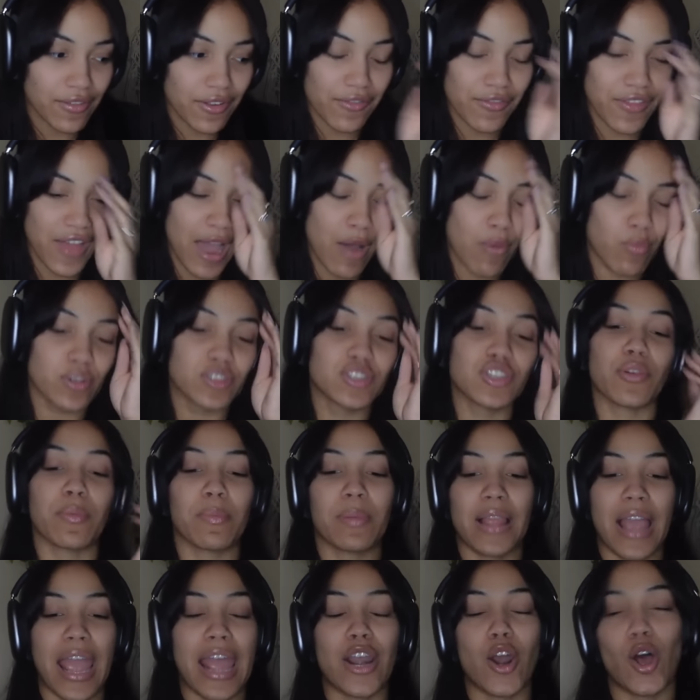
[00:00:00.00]
if that was your
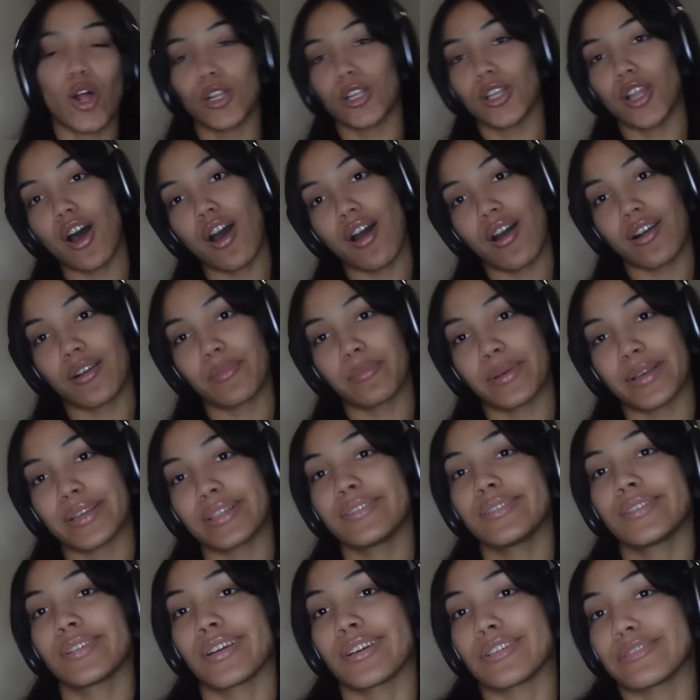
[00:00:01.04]
plan all along, but
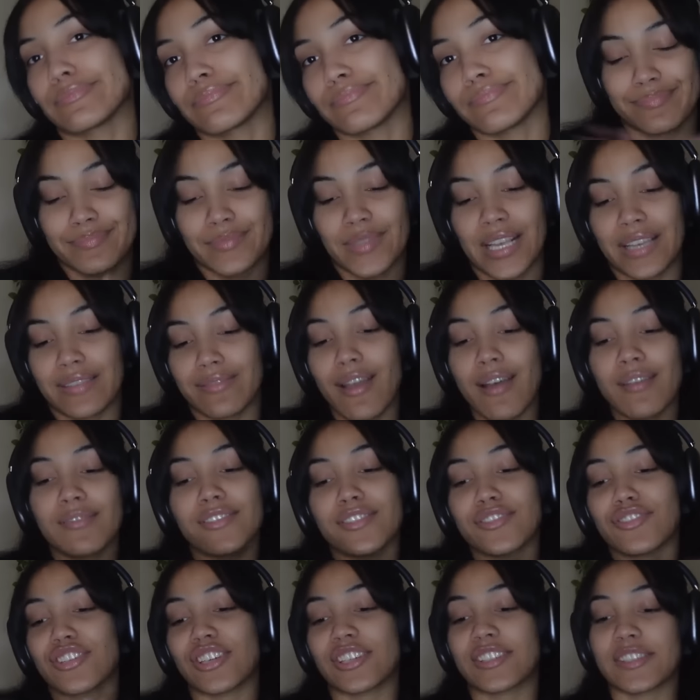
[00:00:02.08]
you know,
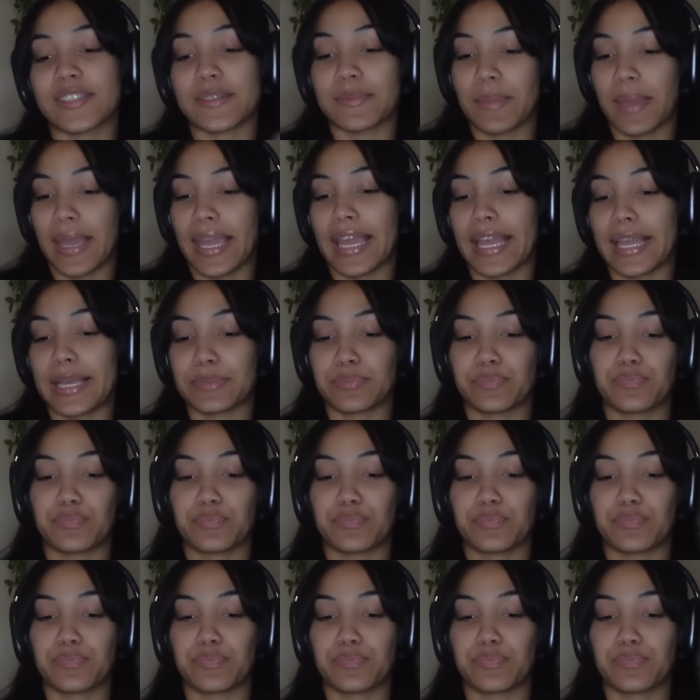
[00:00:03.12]
that's just me.